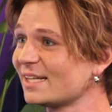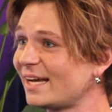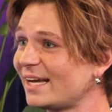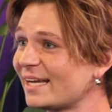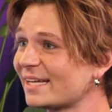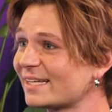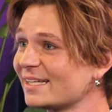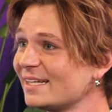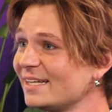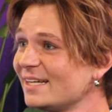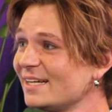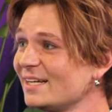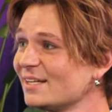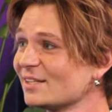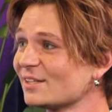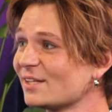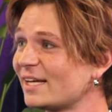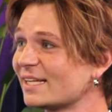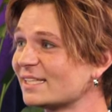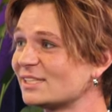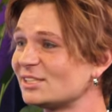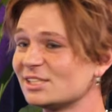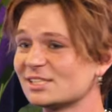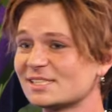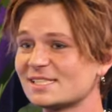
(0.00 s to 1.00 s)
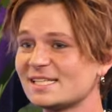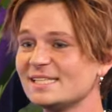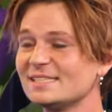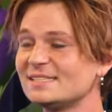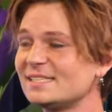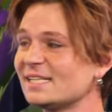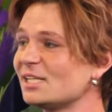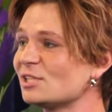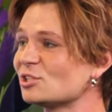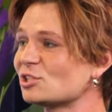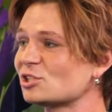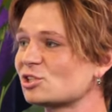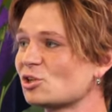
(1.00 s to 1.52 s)
Like just he
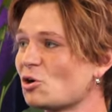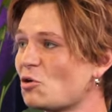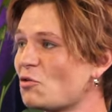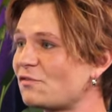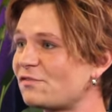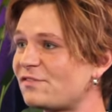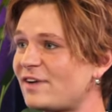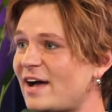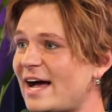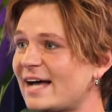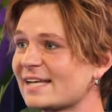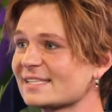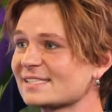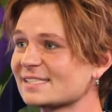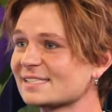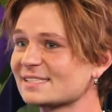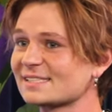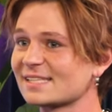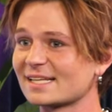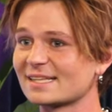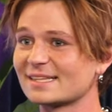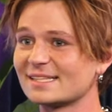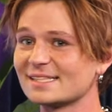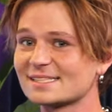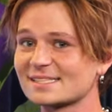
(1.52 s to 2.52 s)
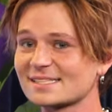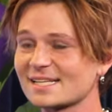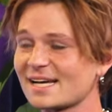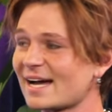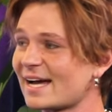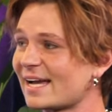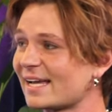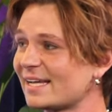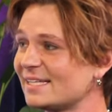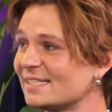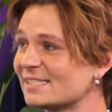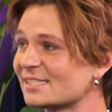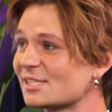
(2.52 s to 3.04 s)
did it so fast, and it's like this
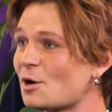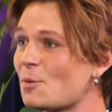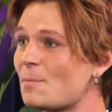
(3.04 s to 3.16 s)
guy is